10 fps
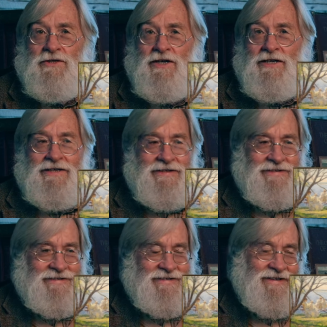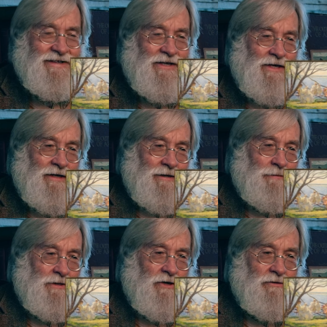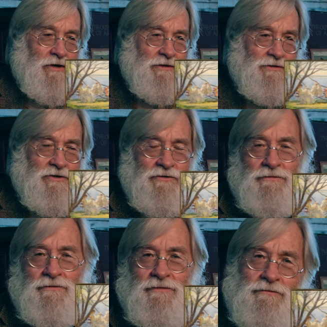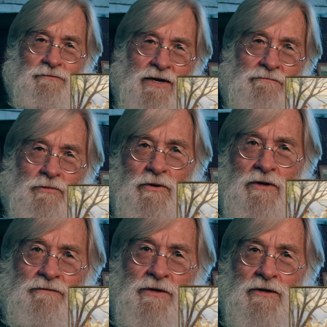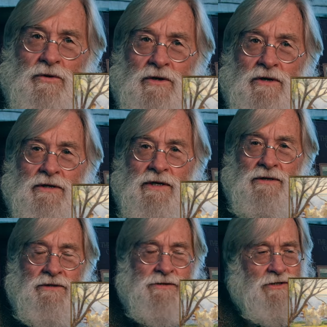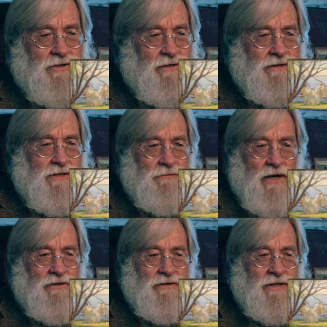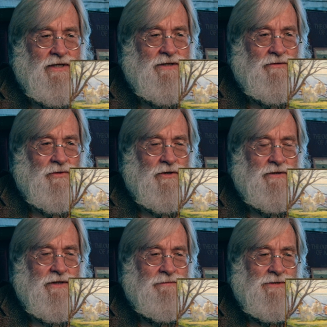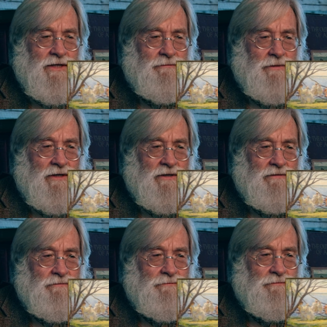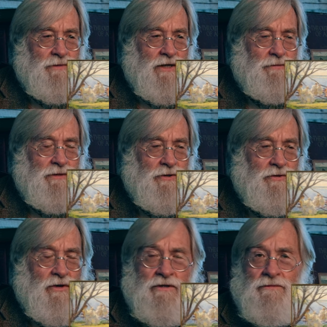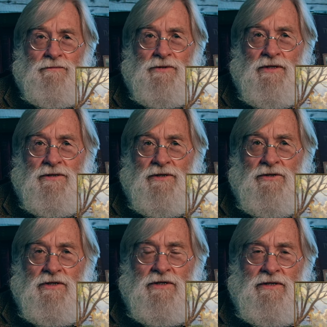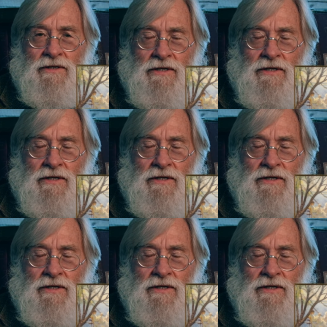online. but don't also make more of their work, and especially that this modern day, the work that comes out by by people who aren't particularly good.